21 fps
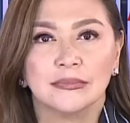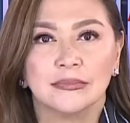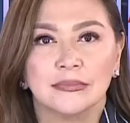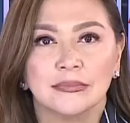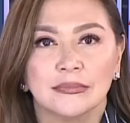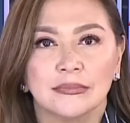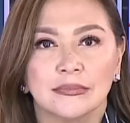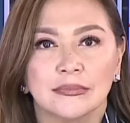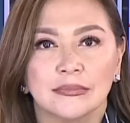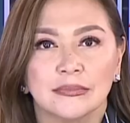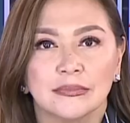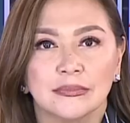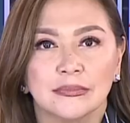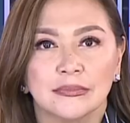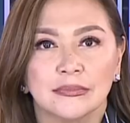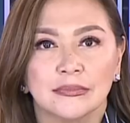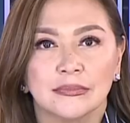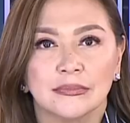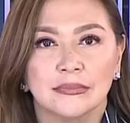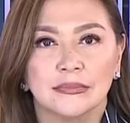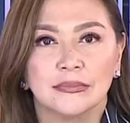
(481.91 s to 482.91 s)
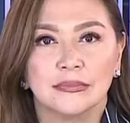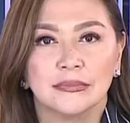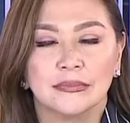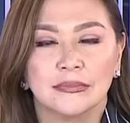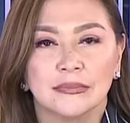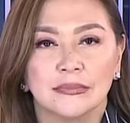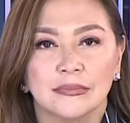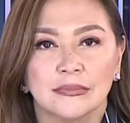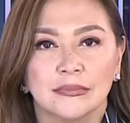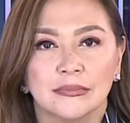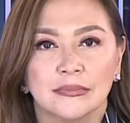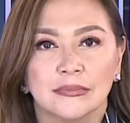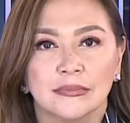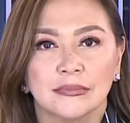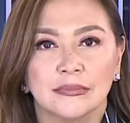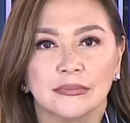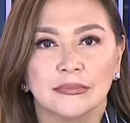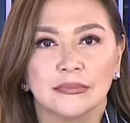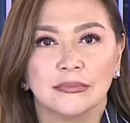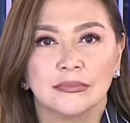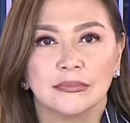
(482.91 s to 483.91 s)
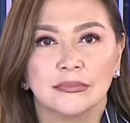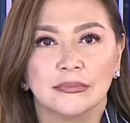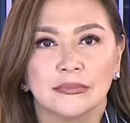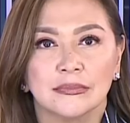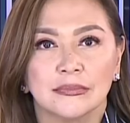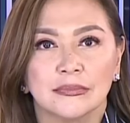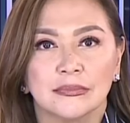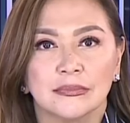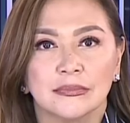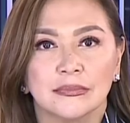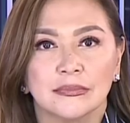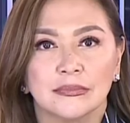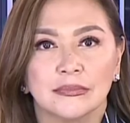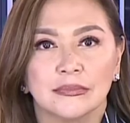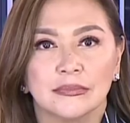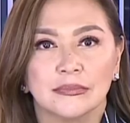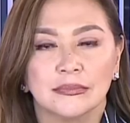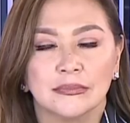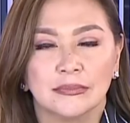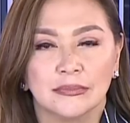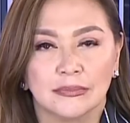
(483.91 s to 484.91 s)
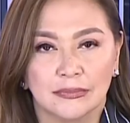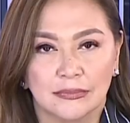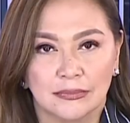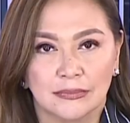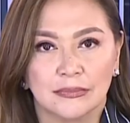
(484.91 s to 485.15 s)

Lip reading: The person shown says nothing.